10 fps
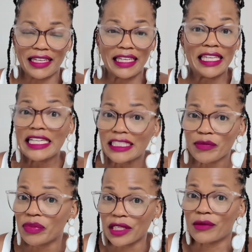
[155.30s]
the
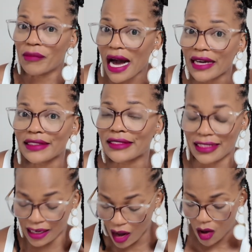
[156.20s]
least bit of modest
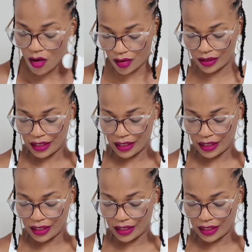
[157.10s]
at all.